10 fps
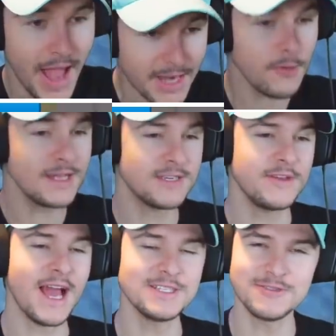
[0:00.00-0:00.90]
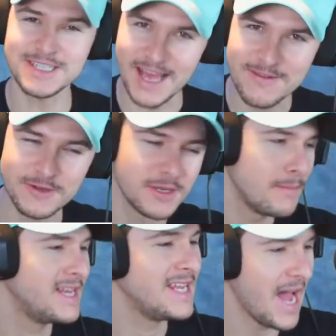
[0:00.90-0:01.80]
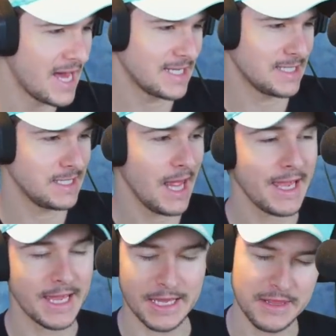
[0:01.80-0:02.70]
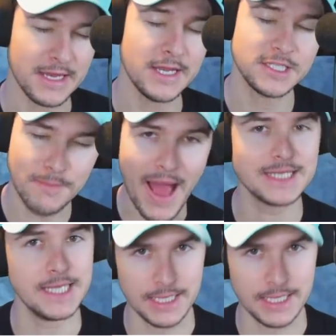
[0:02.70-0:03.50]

Anyways, if you guys are excited for some pinata slaying, then smash that